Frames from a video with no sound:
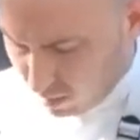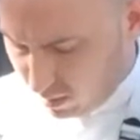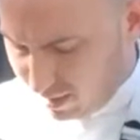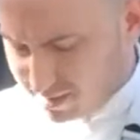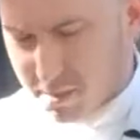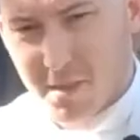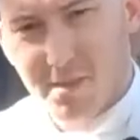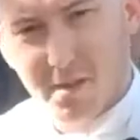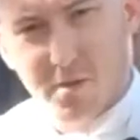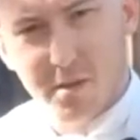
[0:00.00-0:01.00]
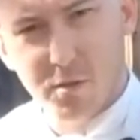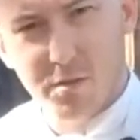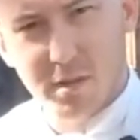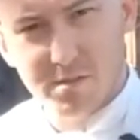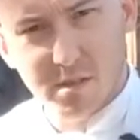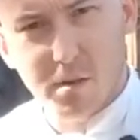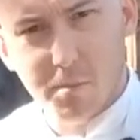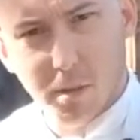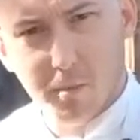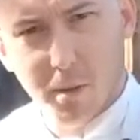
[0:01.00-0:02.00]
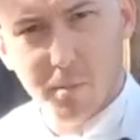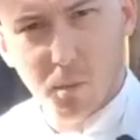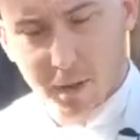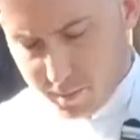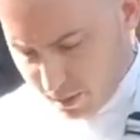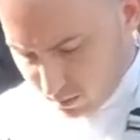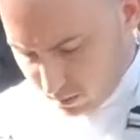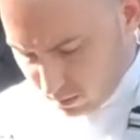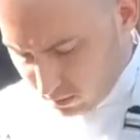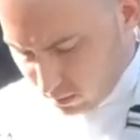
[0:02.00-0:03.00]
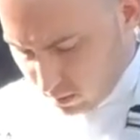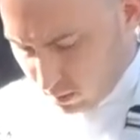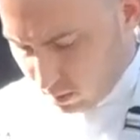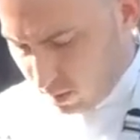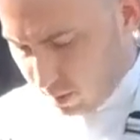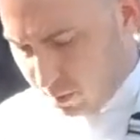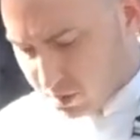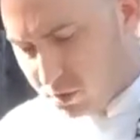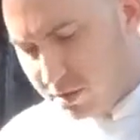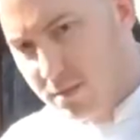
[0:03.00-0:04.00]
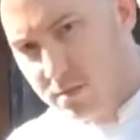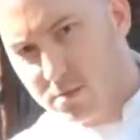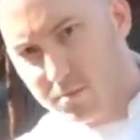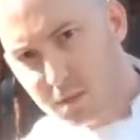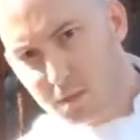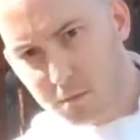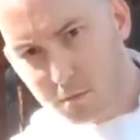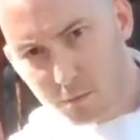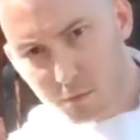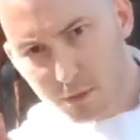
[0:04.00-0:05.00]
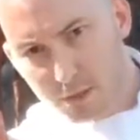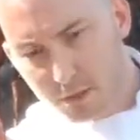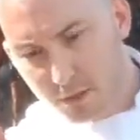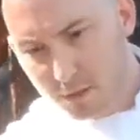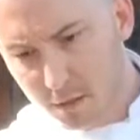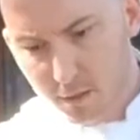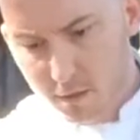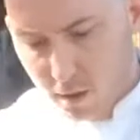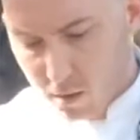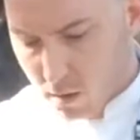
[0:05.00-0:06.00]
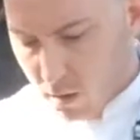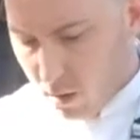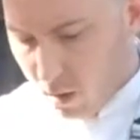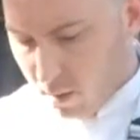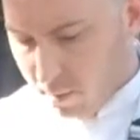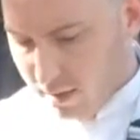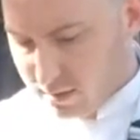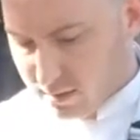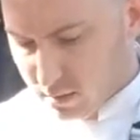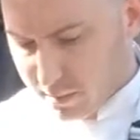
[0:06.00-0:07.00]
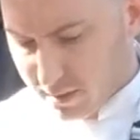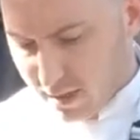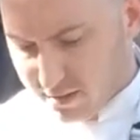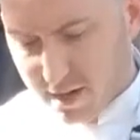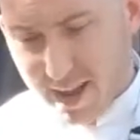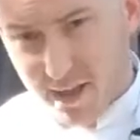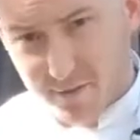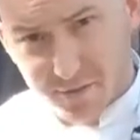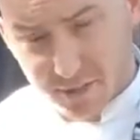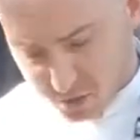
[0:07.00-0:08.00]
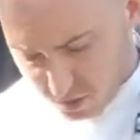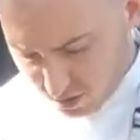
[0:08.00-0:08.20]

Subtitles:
All right, it's going to be thinner than you think. It's going to plump up quite a bit, all right, but you need it to be pretty thin there. It's a little bit less than a half of an inch